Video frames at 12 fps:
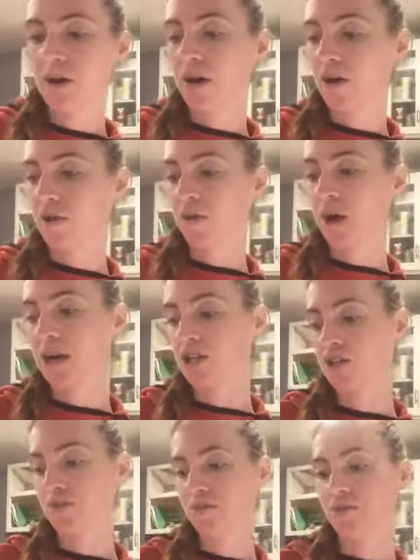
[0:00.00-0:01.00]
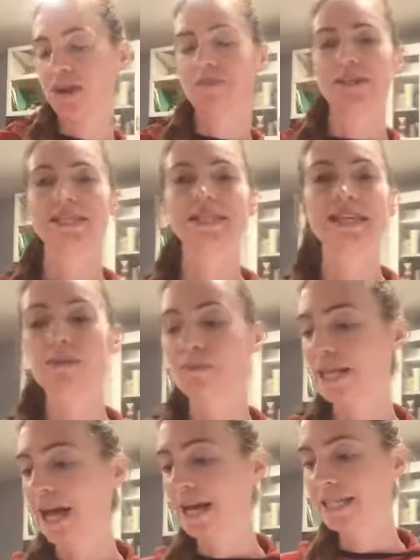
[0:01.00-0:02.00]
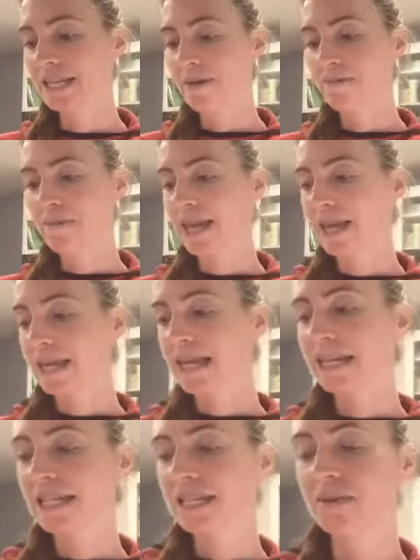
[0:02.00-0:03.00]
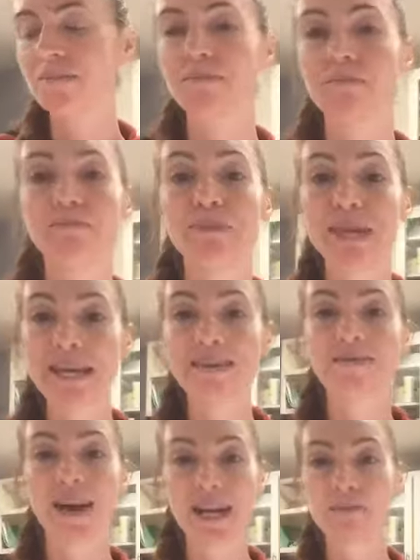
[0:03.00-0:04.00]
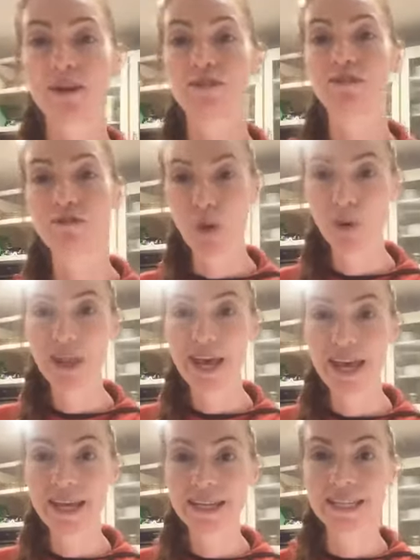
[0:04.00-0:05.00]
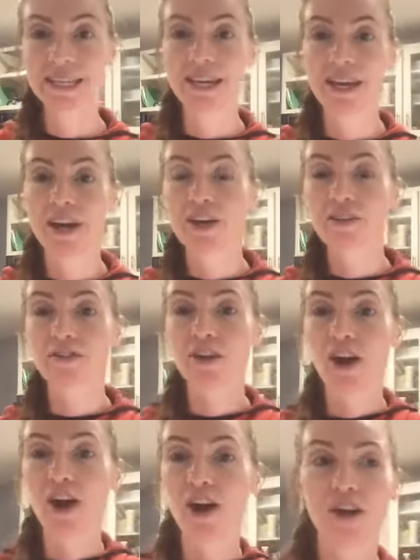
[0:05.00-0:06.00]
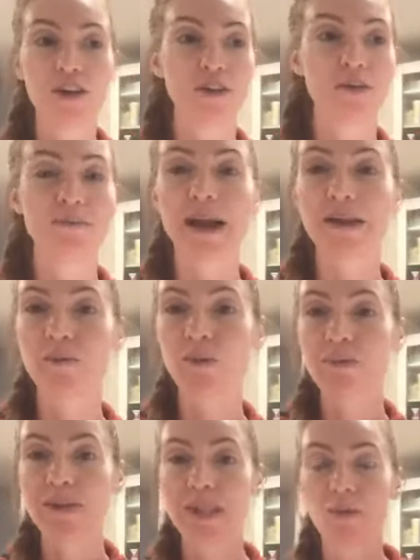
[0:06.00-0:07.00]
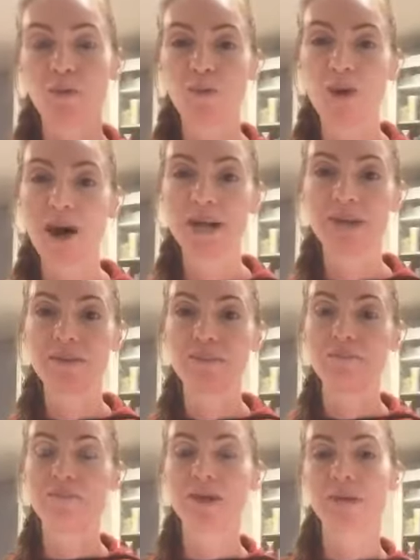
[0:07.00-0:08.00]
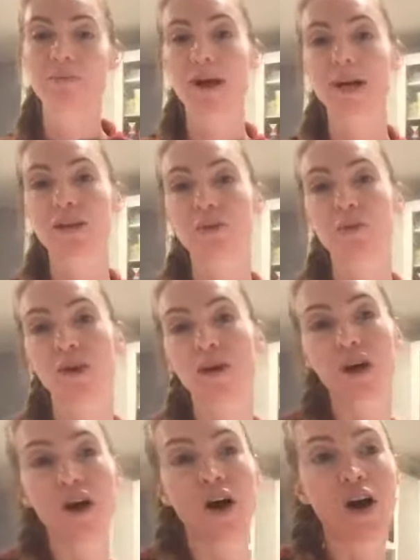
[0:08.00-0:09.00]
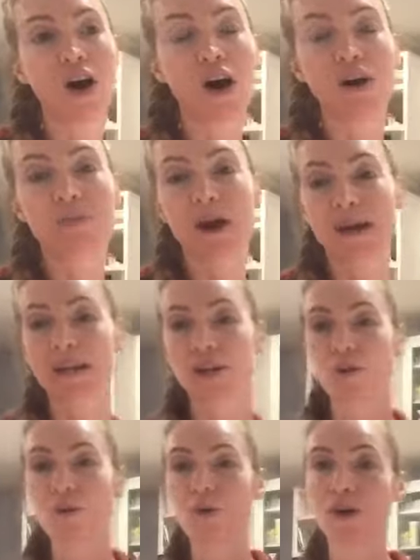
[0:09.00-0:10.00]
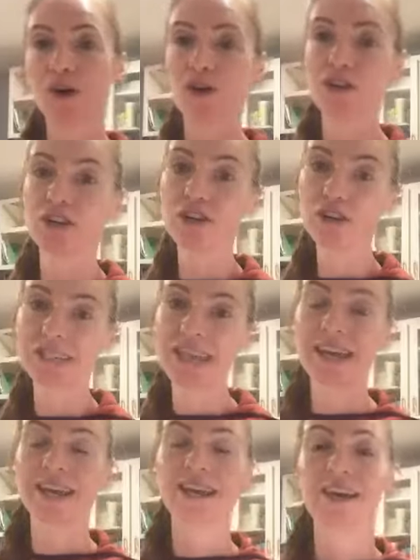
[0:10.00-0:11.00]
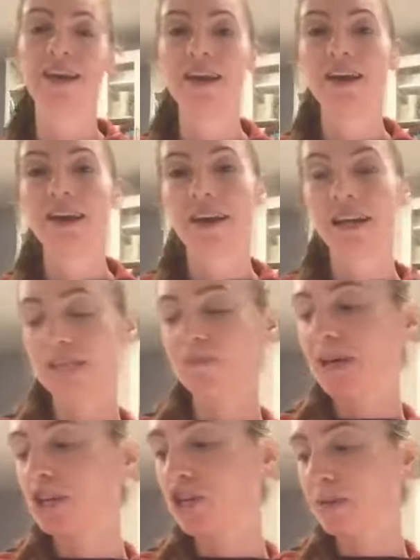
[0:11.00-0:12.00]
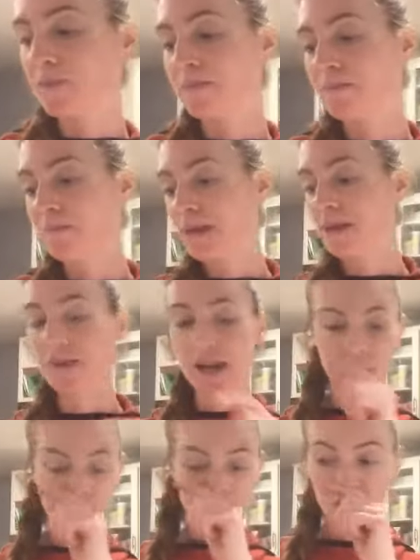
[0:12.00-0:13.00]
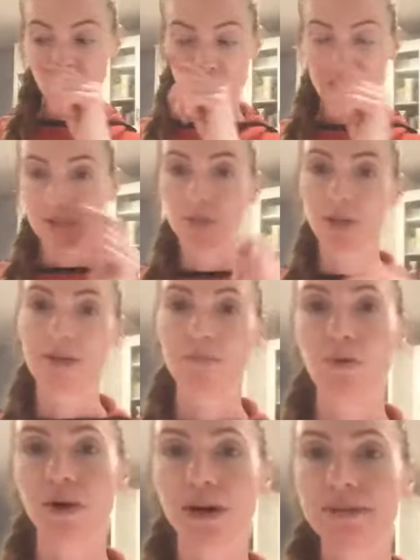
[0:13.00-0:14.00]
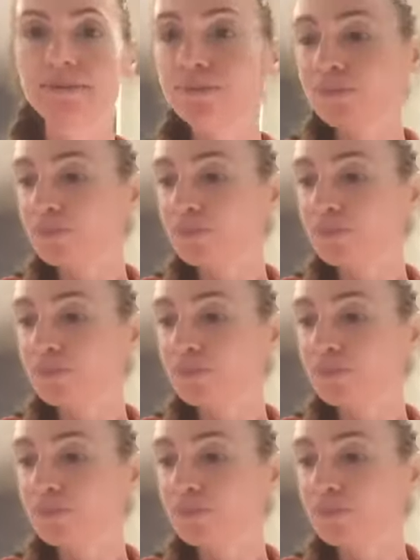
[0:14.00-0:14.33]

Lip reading: Oh gosh, vitamin C, potassium, manganese, B, vitamin folate for all my women that want to get pregnant or are nursing. Especially B vitamin folate is really important.